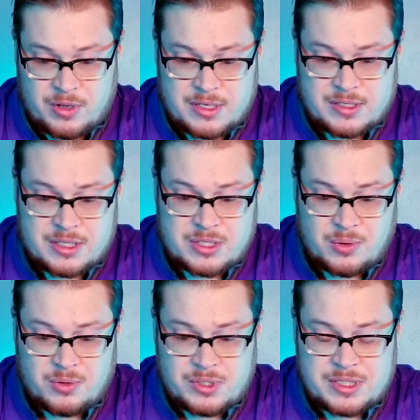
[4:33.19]
It's
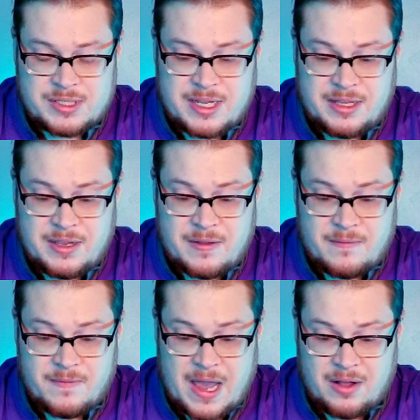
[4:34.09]
Soul Stealing
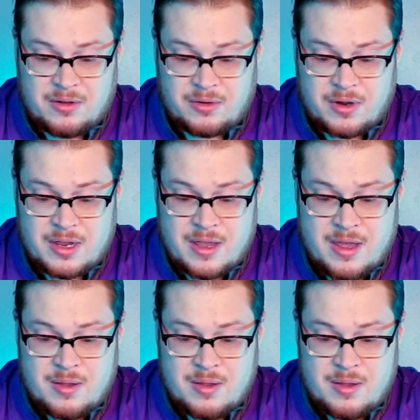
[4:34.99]
Valkyrie.